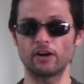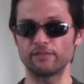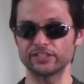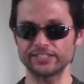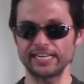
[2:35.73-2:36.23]

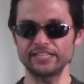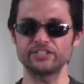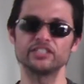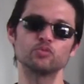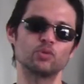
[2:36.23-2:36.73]

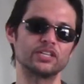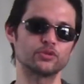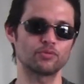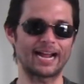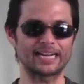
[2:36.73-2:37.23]
conversations with
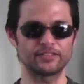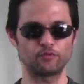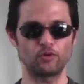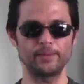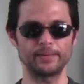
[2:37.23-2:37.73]

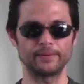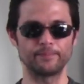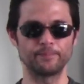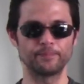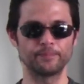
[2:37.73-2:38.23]
attractive women.